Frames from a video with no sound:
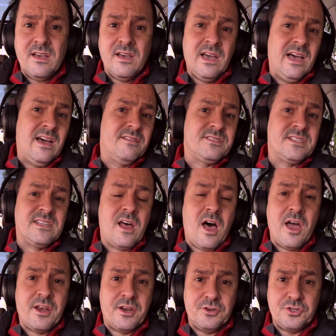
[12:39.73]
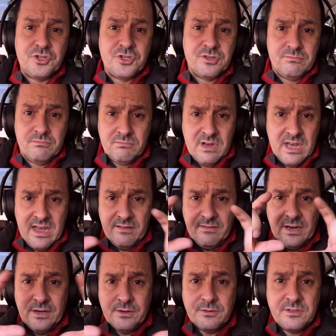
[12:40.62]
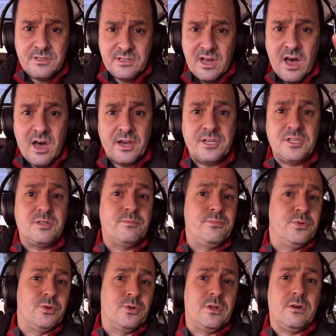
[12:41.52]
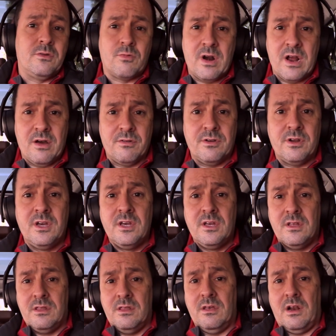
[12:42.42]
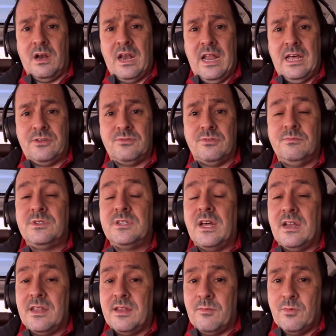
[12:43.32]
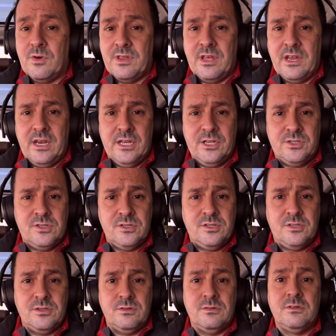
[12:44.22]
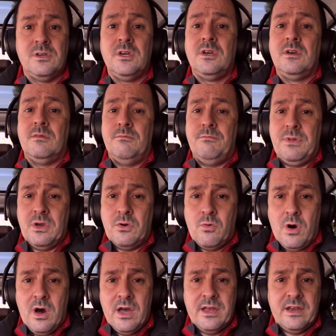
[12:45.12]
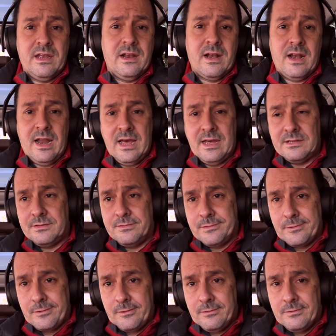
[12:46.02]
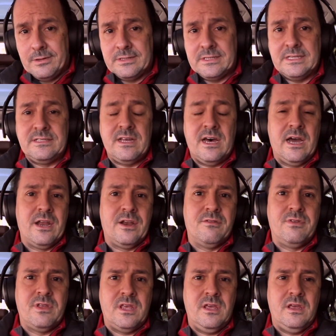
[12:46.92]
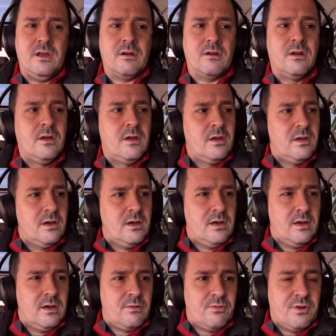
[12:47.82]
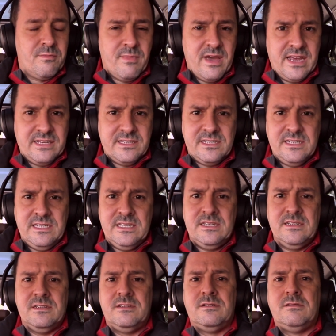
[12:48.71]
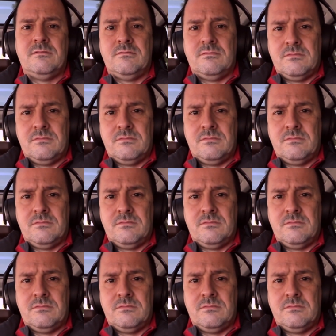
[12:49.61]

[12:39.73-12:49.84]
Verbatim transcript: have signage, have little signs put around the classroom telling them what they need to do, be quiet in class. There's a sign over here, uh, remain seated.